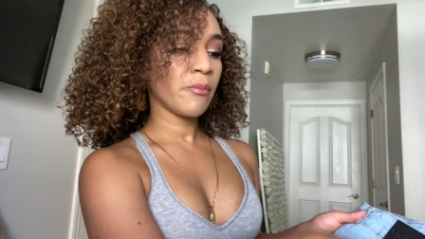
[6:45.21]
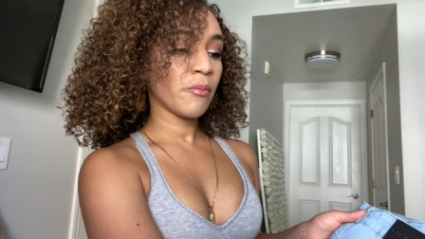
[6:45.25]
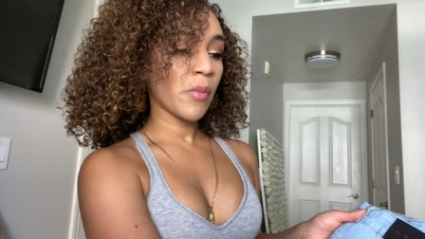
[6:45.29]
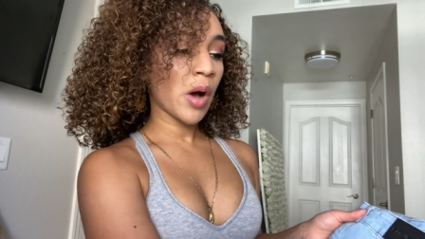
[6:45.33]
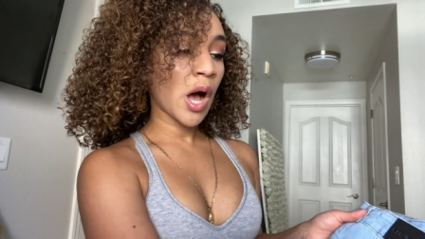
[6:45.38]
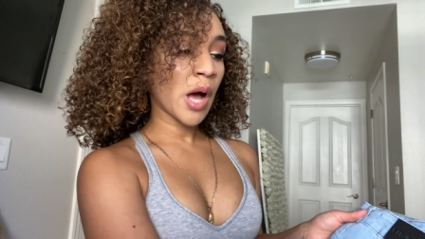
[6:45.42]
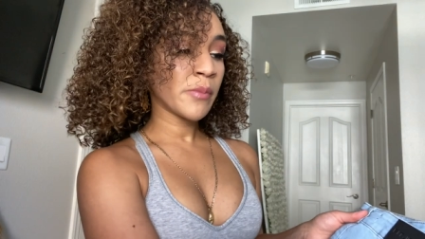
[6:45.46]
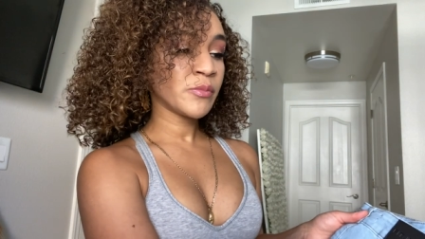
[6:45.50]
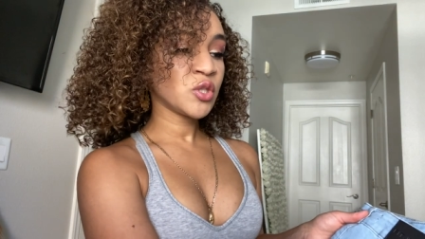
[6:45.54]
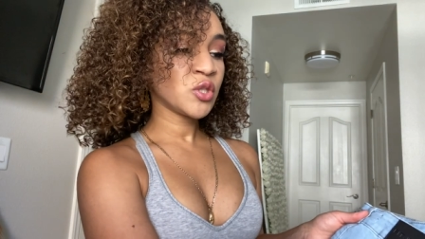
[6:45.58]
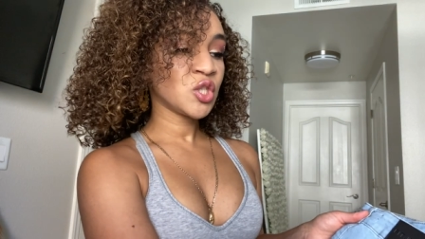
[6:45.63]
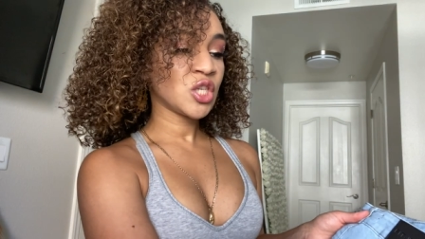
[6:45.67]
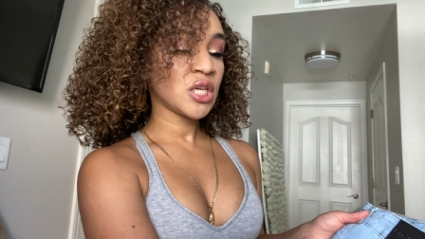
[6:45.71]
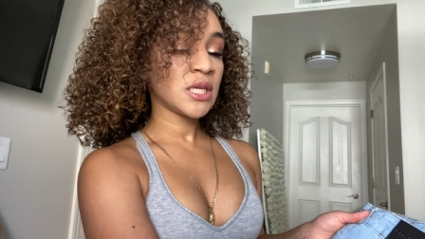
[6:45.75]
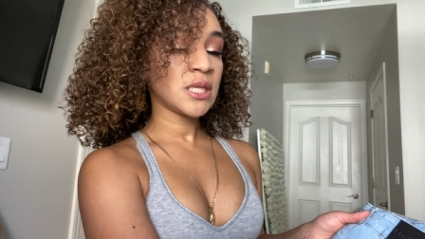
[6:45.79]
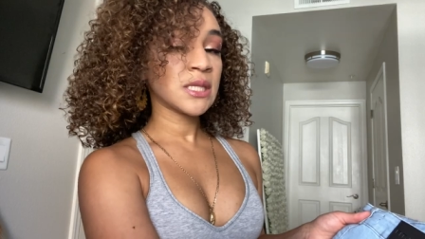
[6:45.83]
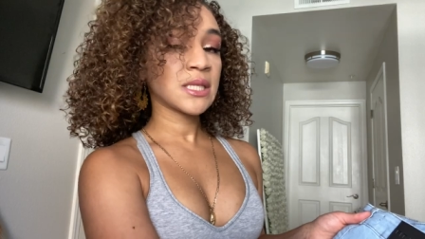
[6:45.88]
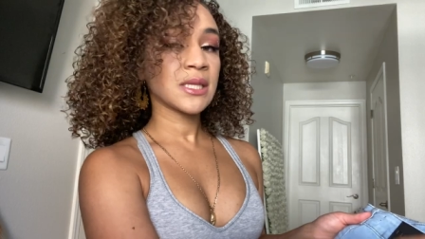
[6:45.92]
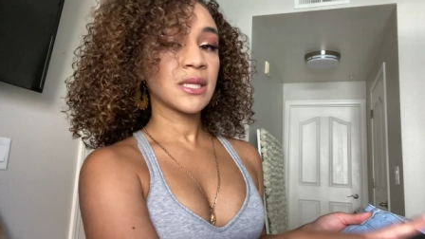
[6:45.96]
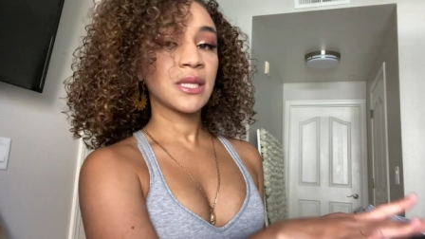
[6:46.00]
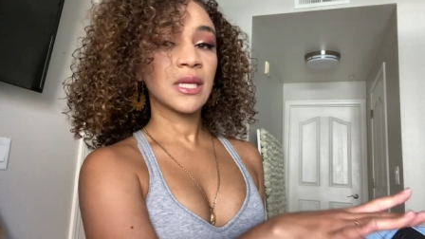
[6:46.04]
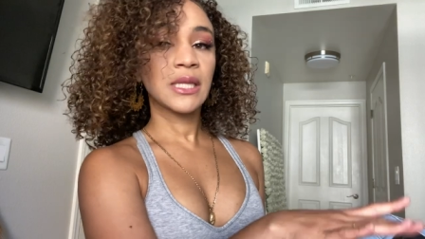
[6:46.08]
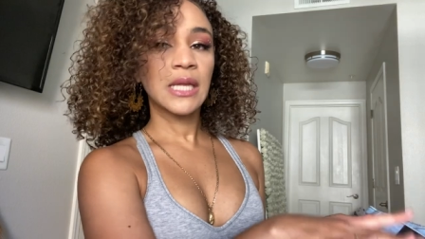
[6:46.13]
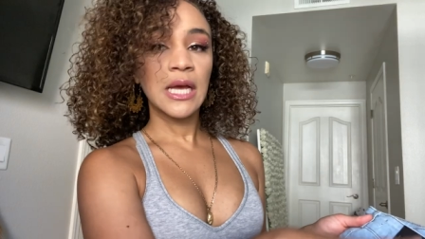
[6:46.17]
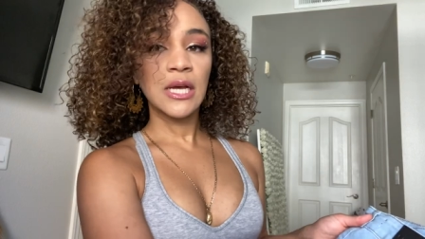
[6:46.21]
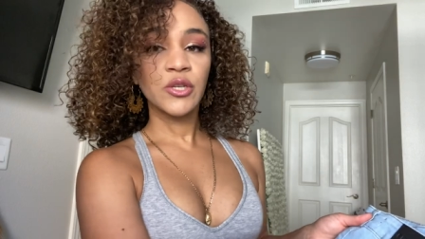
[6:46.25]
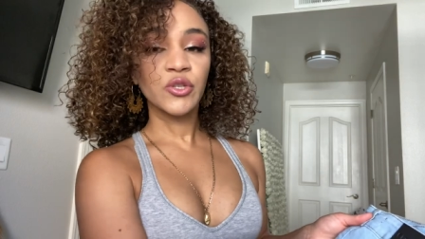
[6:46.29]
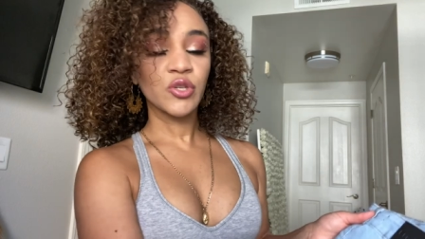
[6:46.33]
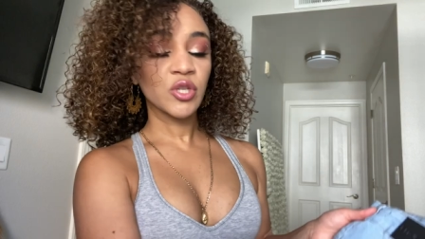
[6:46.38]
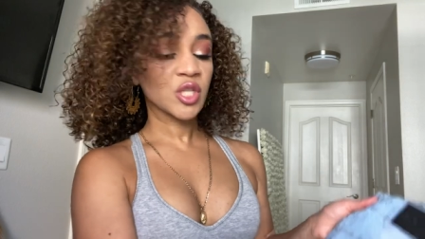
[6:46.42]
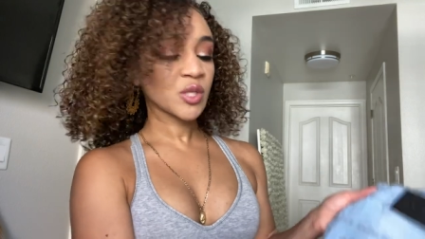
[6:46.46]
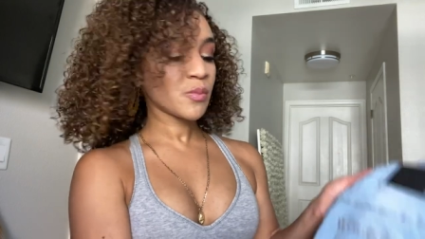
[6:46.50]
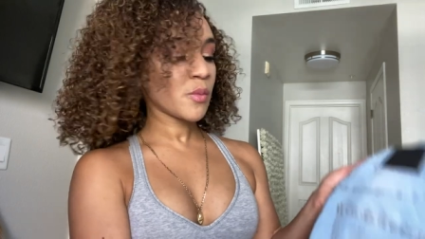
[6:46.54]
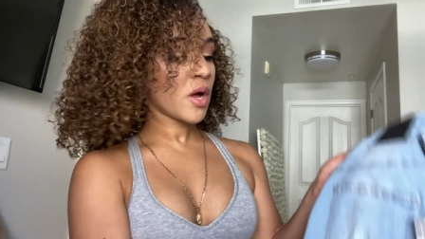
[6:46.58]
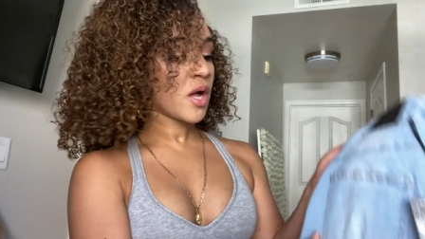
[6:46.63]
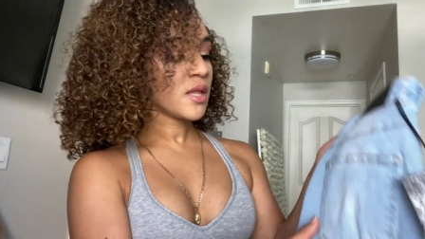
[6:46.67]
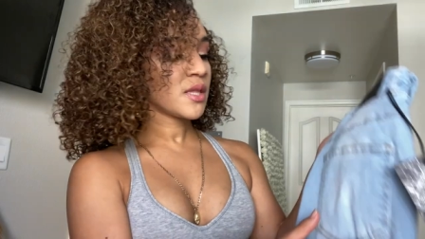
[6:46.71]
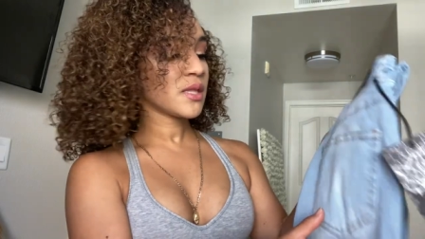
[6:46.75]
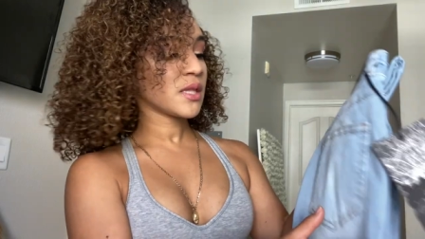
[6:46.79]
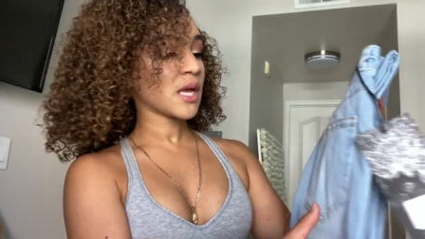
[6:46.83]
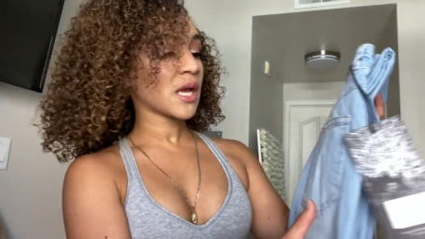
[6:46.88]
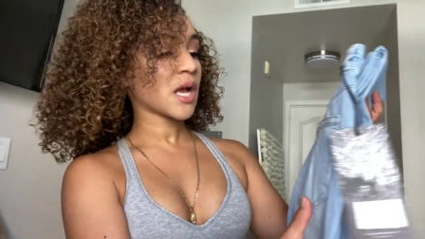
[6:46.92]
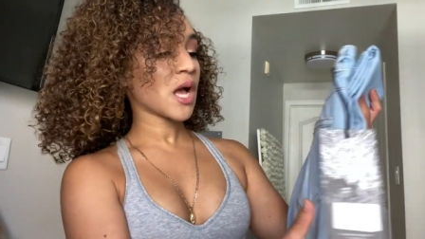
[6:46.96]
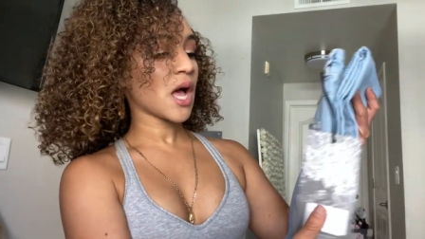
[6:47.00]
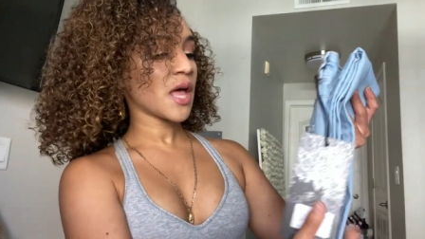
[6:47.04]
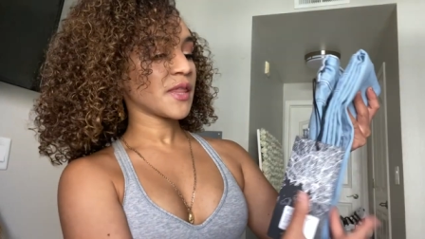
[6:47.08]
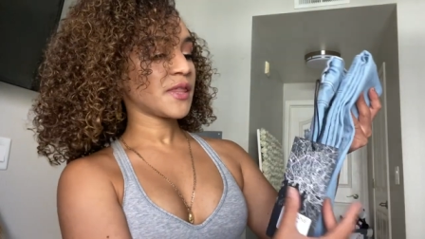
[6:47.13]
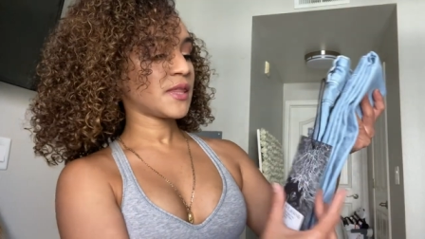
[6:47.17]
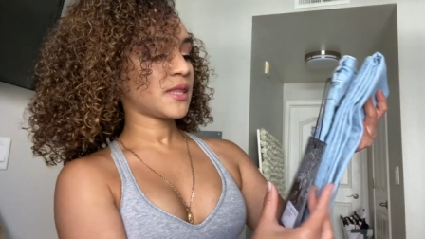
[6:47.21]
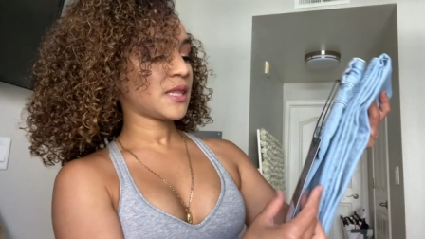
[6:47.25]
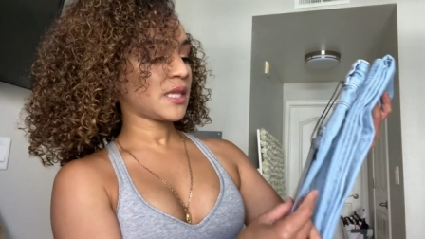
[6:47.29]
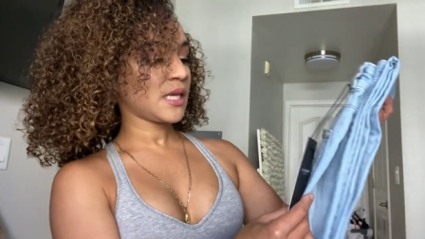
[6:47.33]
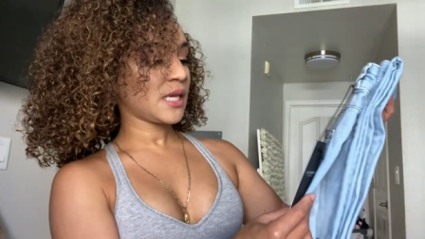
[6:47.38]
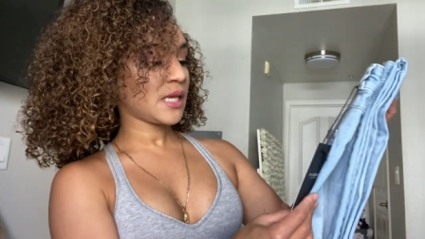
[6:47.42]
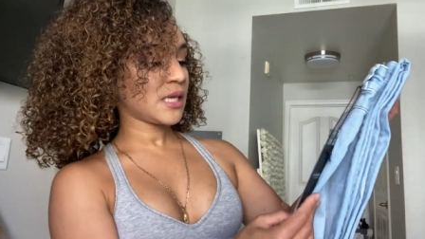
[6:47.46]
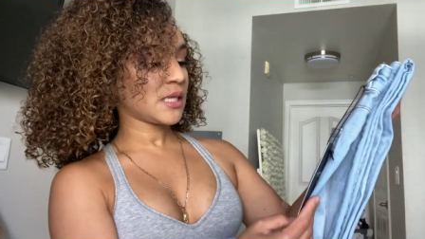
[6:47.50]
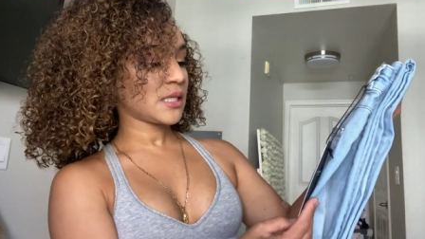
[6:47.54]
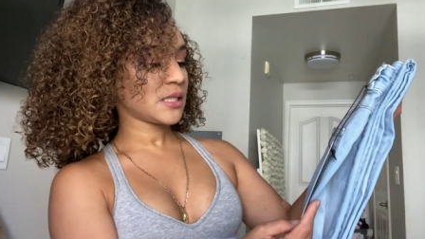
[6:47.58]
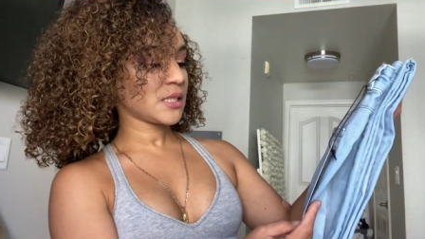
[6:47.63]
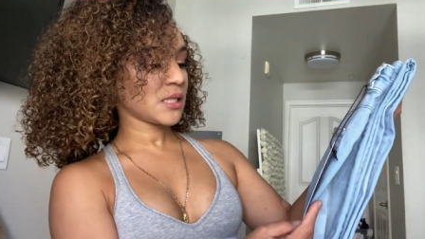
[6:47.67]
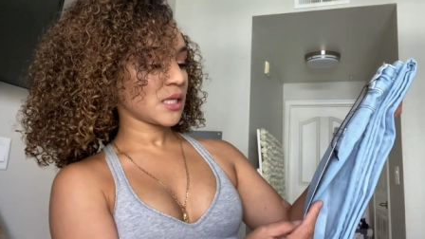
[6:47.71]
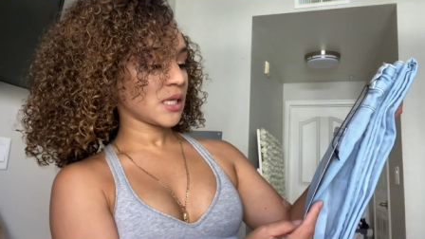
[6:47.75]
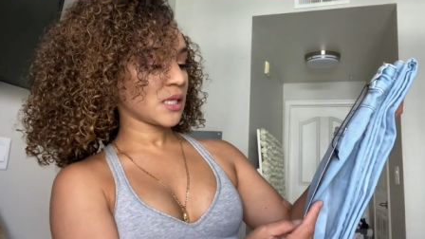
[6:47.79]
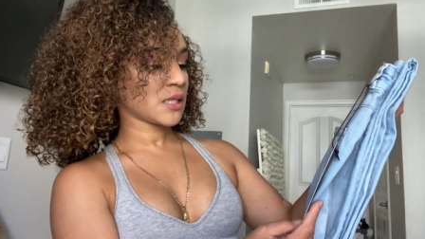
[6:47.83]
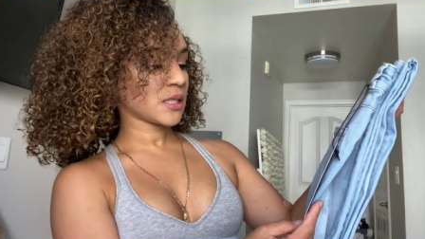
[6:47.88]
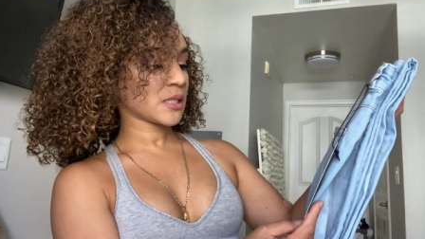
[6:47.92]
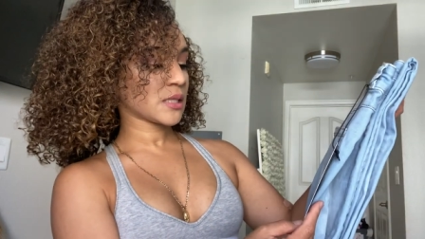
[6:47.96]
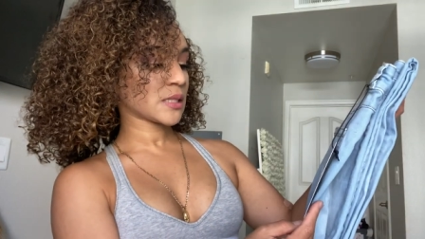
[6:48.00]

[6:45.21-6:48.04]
mom jeans in an extra small and I got these in a